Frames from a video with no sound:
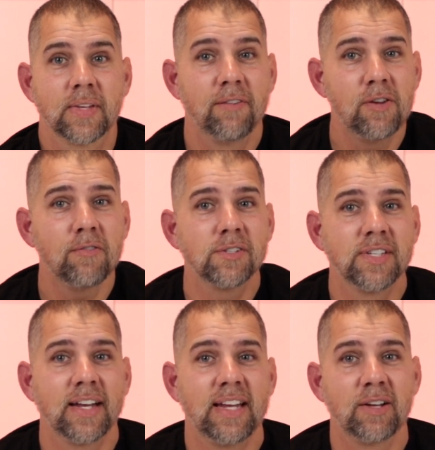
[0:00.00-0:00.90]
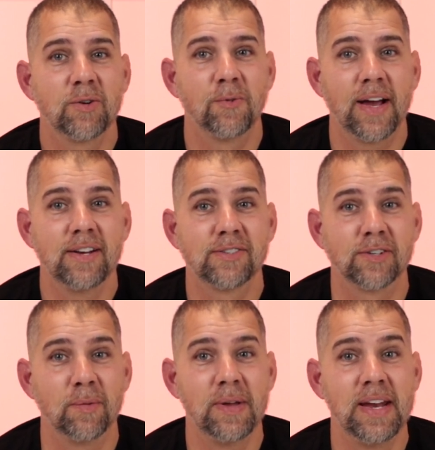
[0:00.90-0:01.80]
Have you ever sat down to write a
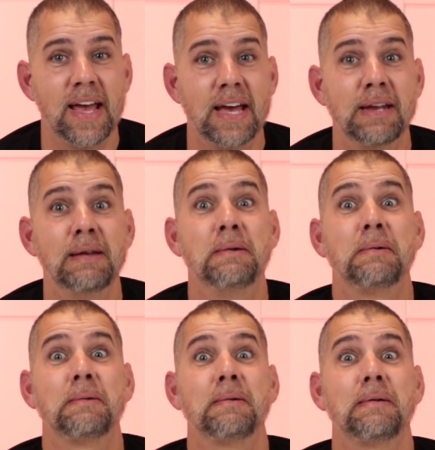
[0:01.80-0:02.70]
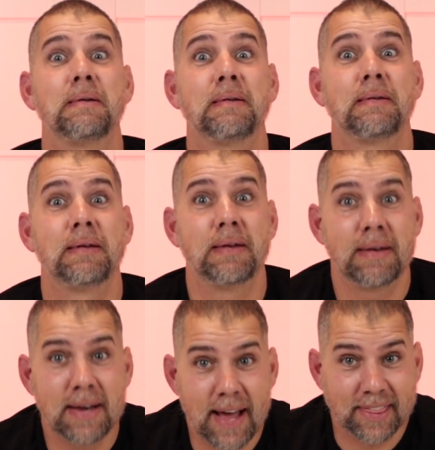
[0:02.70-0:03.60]
sermon and
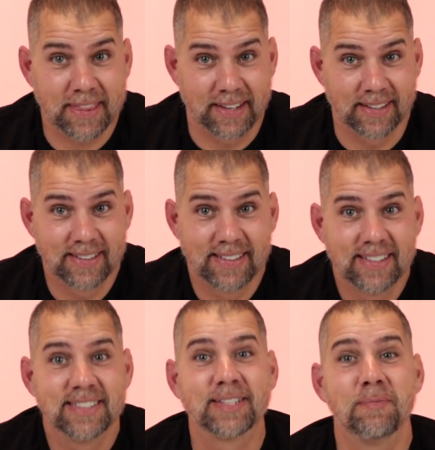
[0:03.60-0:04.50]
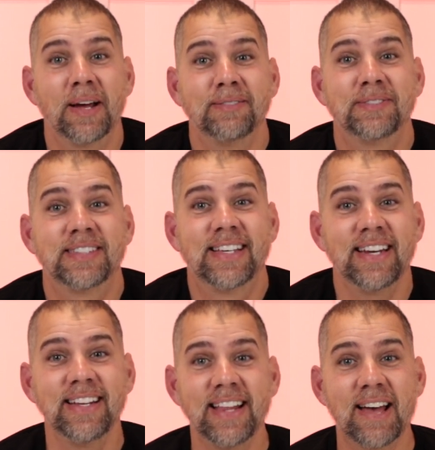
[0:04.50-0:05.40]
nothing? Sometimes
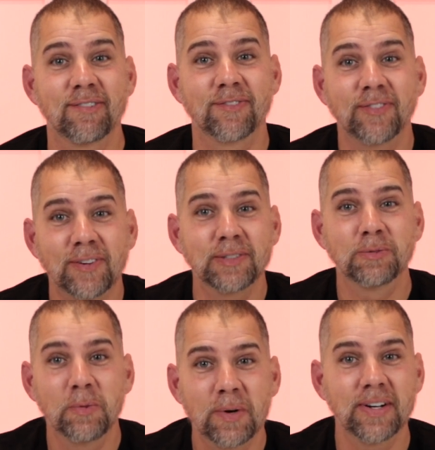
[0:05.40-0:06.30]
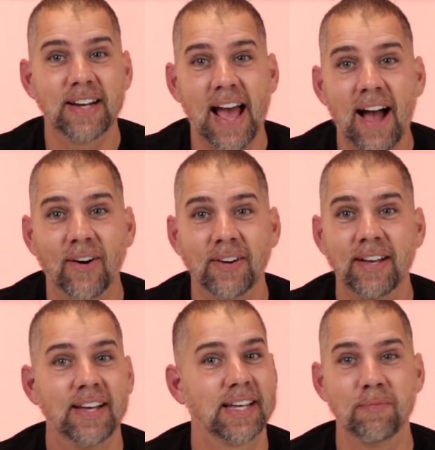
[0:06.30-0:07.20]
getting that first word out
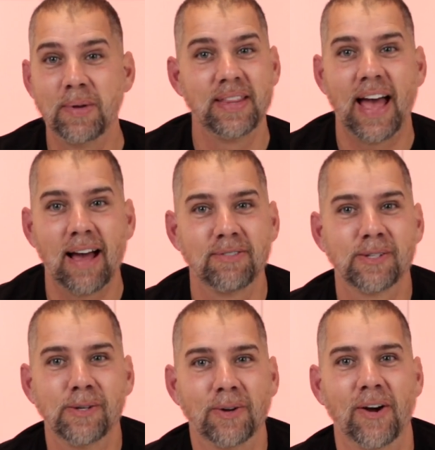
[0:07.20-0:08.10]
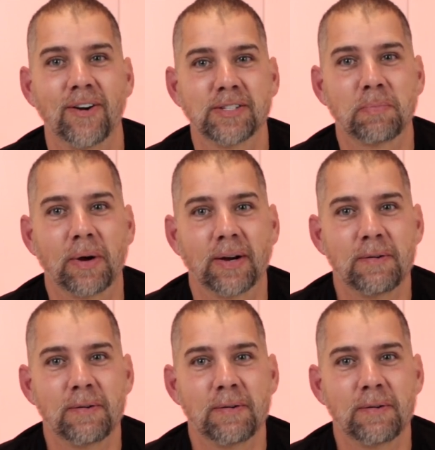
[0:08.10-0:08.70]
can be the absolute hardest part.